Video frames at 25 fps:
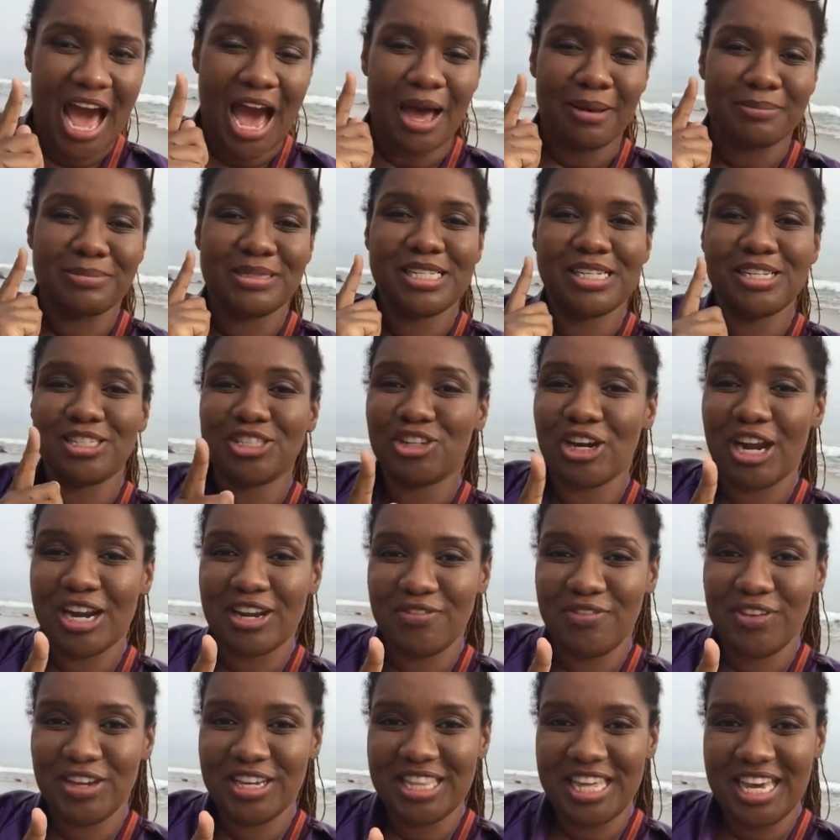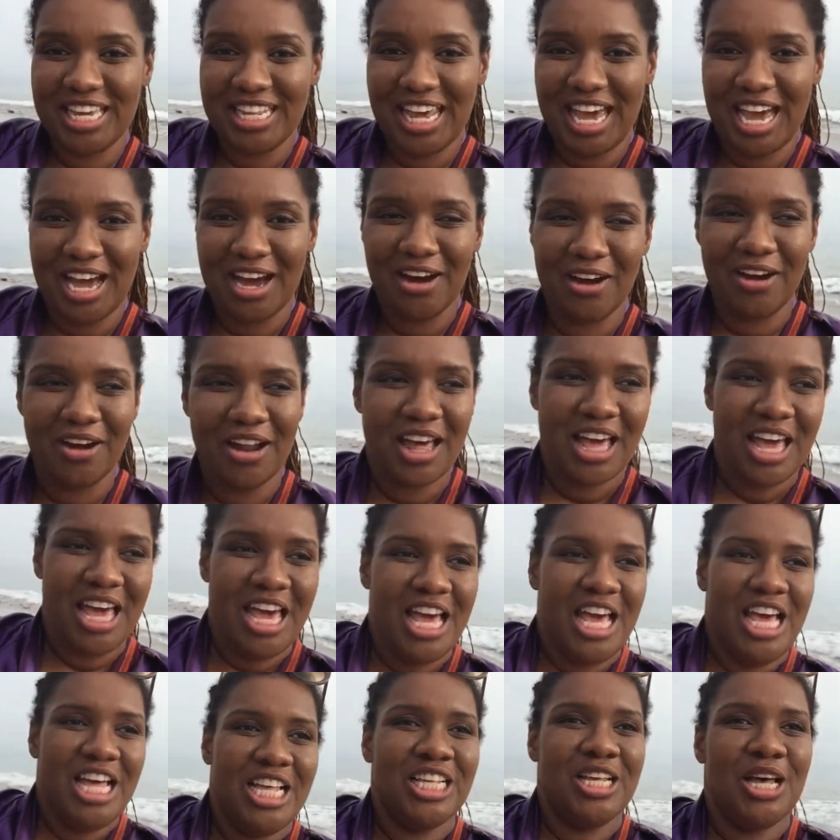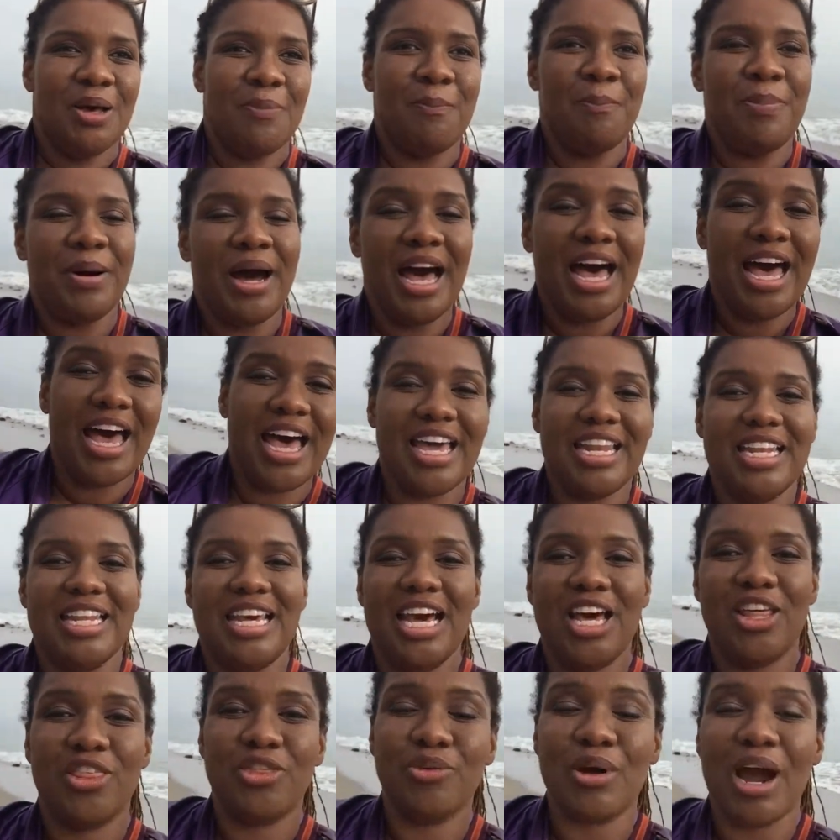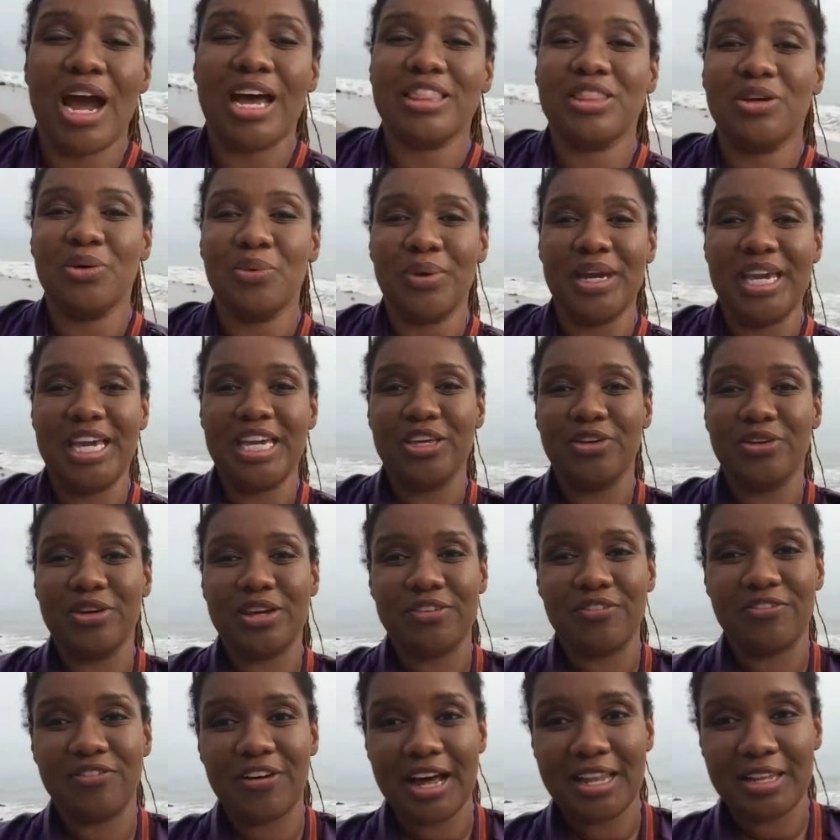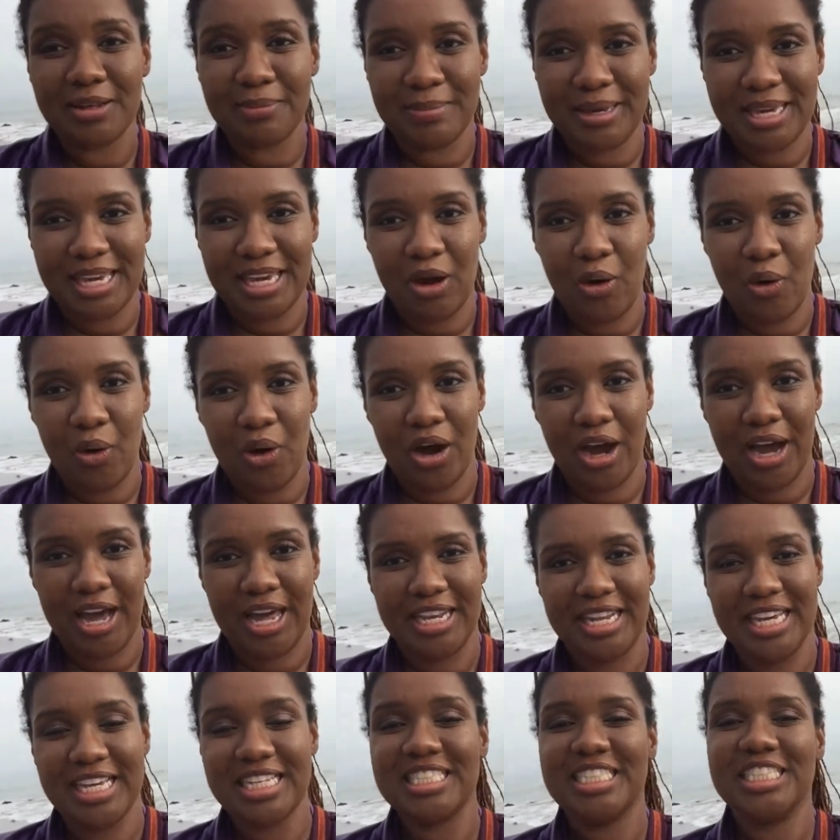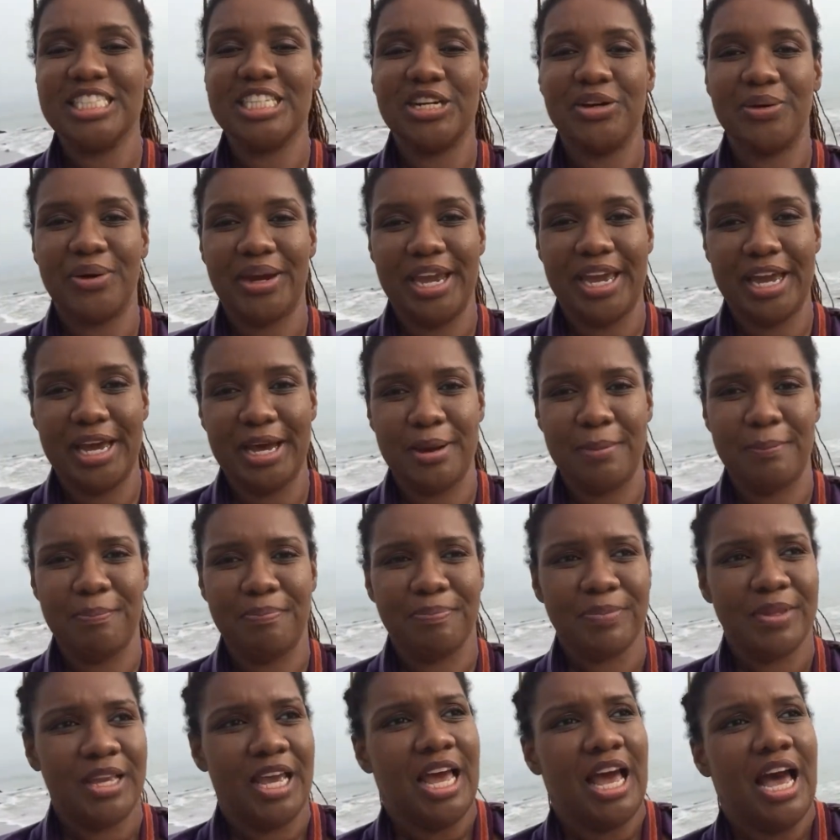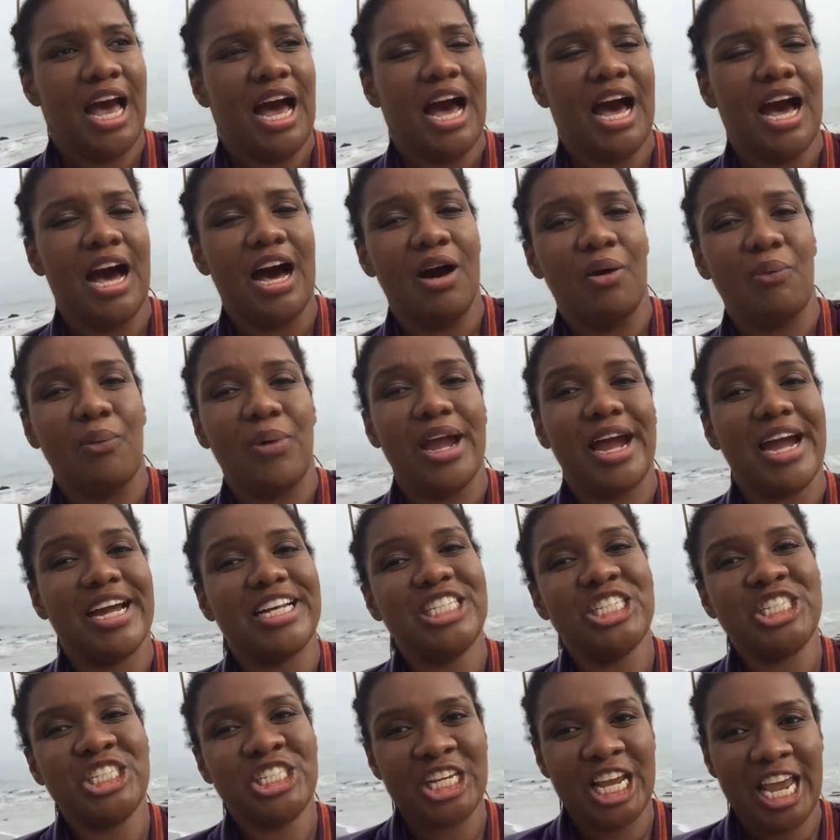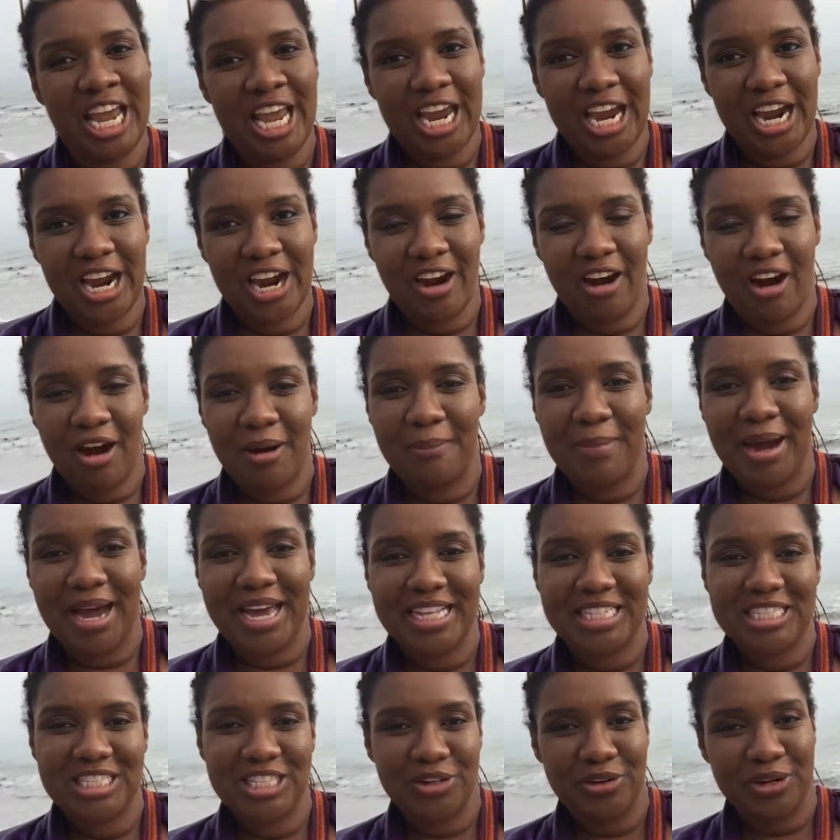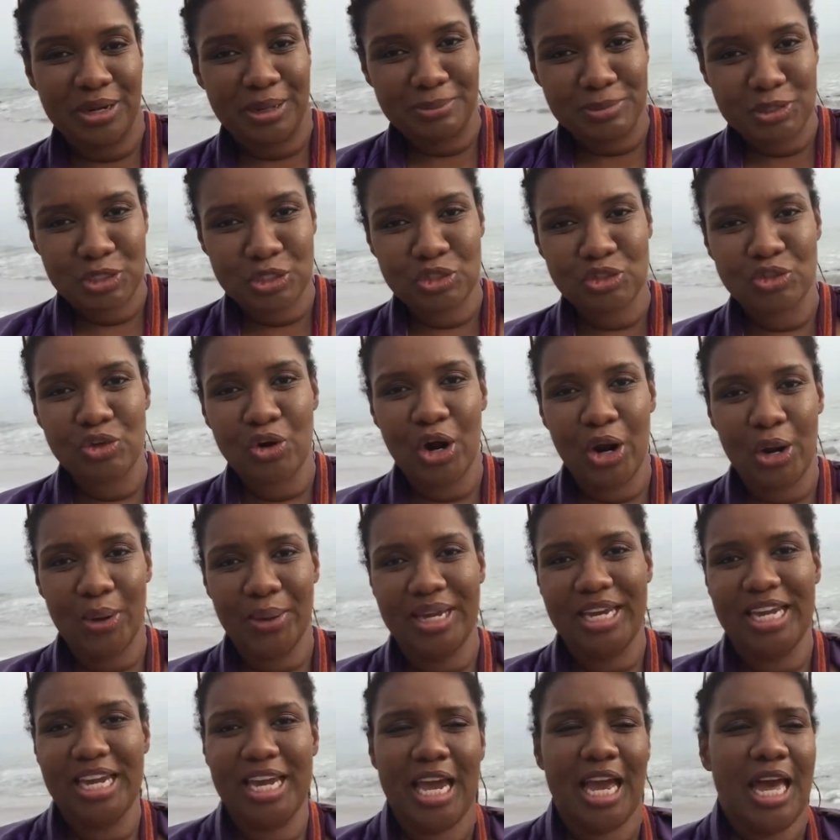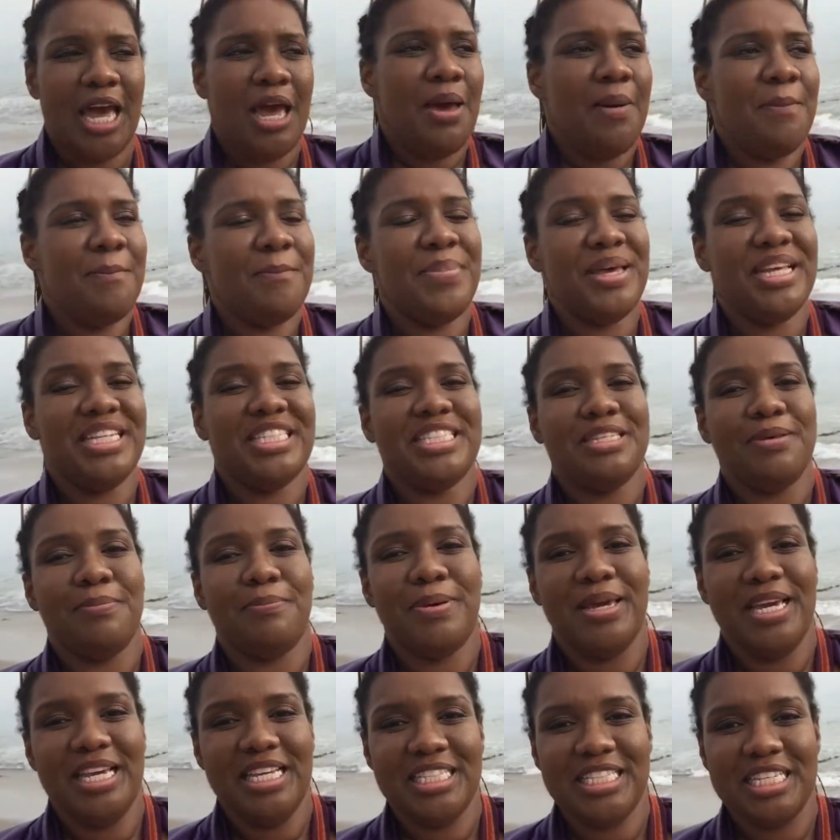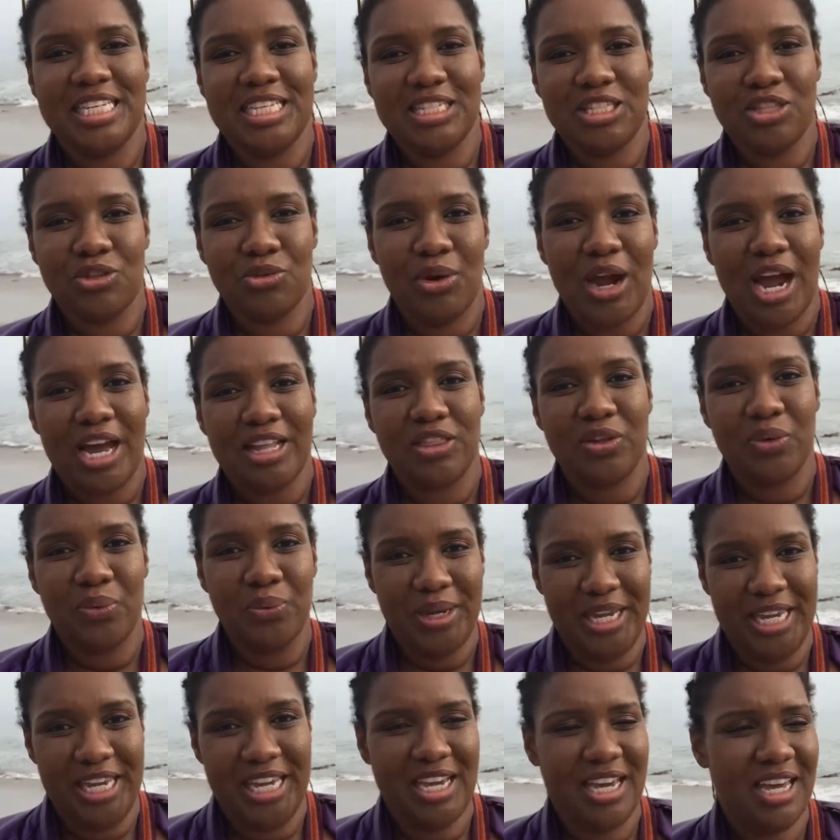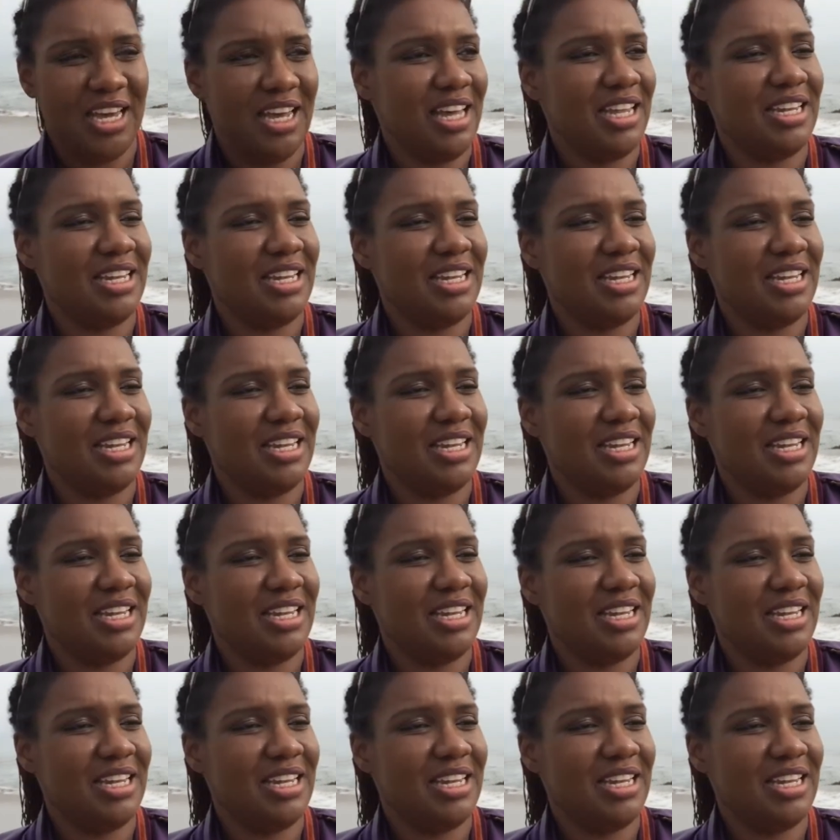I'm still trying to figure that out. But throughout the week, you can follow me on Instagram, where I share on my Instagram story bits and pieces throughout the week.